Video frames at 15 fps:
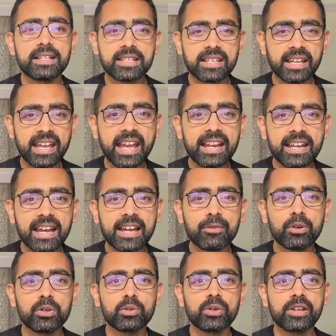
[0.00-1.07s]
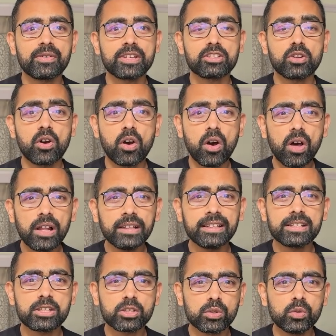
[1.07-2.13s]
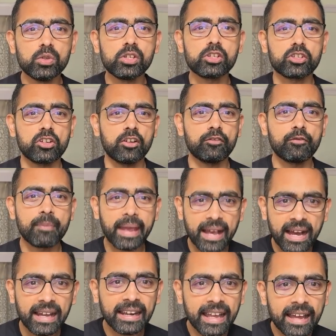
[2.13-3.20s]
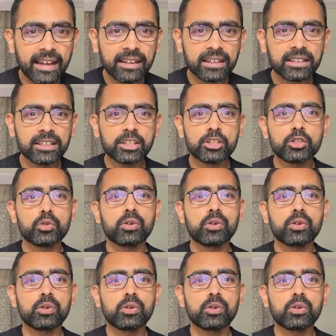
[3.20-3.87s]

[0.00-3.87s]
again, I want to request all the schools of Meghalaya to